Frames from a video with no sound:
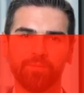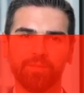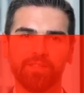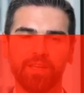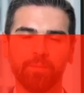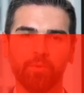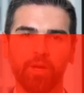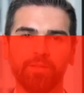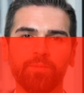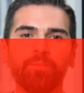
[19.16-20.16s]
Step
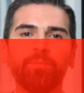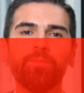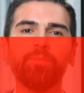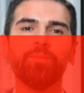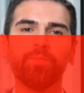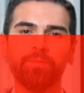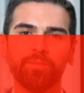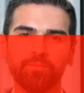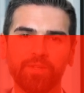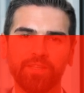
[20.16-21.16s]
1.
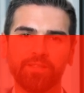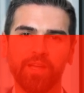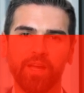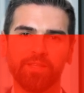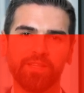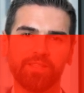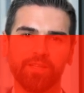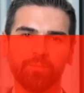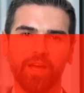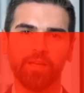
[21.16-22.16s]
Visit the
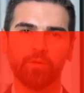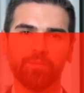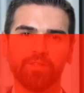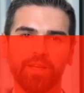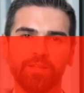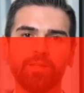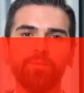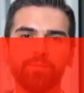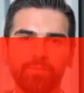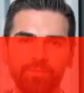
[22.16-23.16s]
Huntington Bank website.
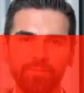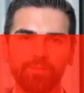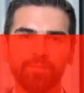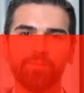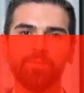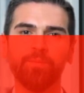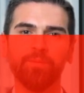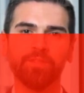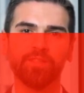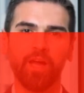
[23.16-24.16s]

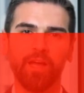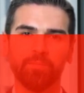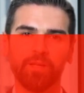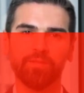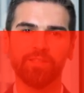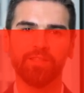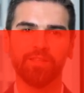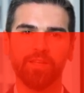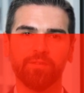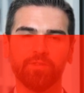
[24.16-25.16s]
Start by
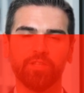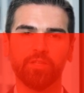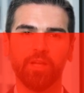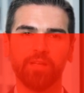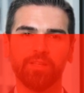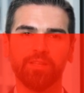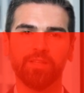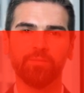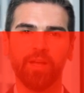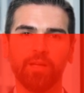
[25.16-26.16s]
visiting the official
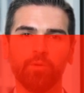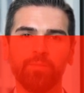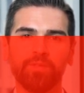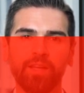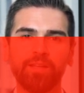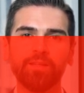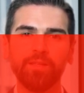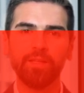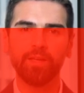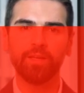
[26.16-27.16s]
Huntington Bank website.
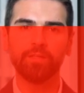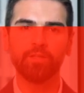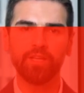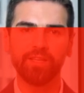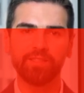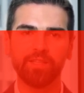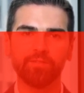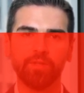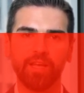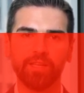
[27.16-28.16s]
You can easily
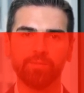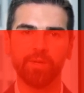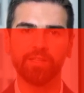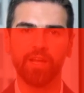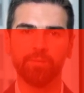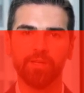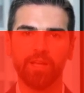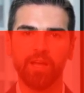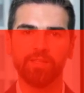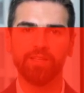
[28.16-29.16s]
find it by typing
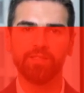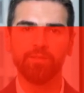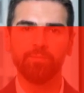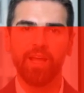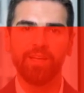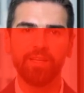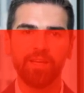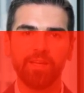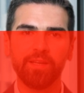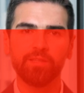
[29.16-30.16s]
Huntington Bank
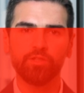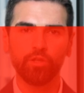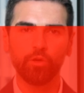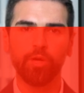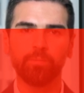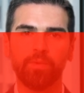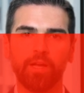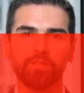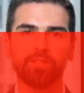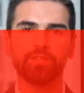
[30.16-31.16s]
into your web
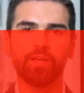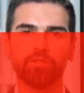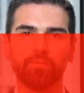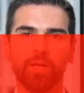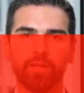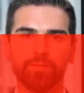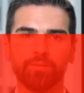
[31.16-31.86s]
browser's search bar.